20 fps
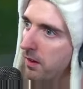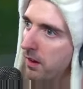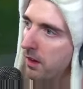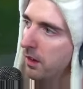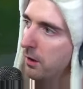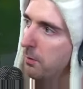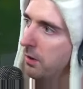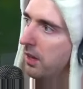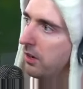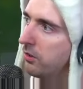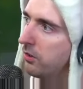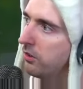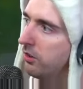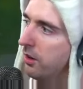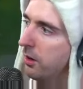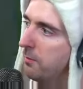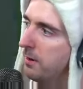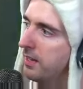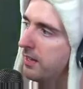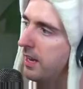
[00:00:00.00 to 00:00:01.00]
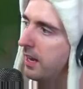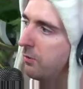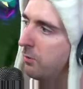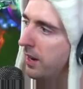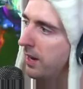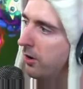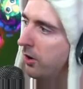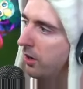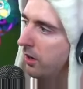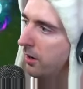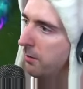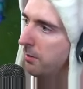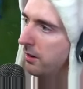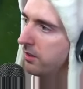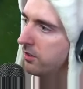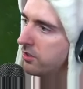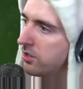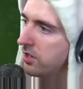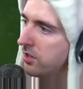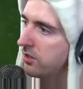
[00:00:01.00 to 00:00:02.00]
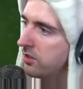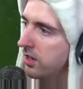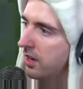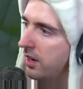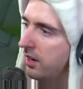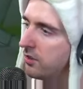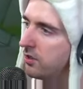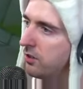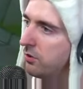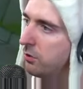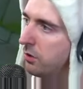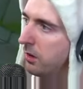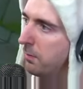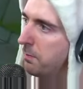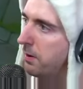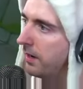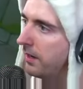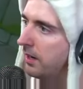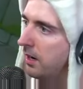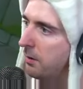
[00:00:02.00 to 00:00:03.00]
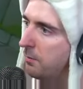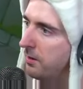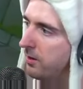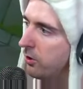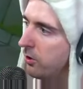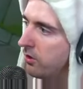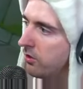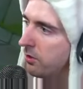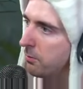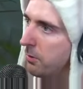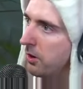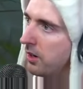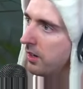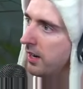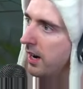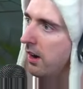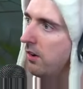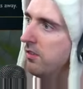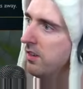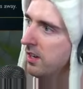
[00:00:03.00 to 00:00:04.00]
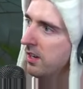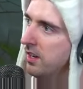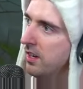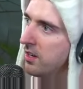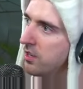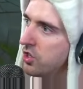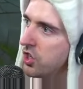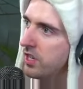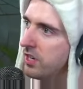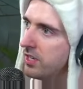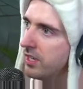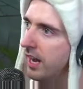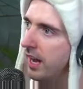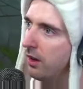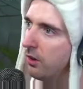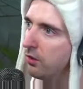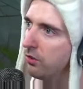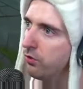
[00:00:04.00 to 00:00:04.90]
LeBlanc was a little bit dead weight early, but she's really picking up and doing some work now. She scales